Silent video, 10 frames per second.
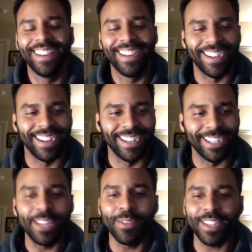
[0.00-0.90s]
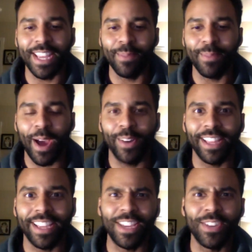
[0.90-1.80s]
Yeah. He was saying about how
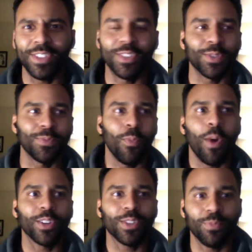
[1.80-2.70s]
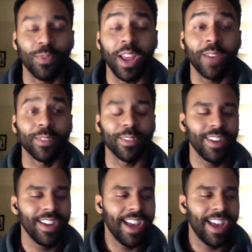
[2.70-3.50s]
like he used to just watch whatever,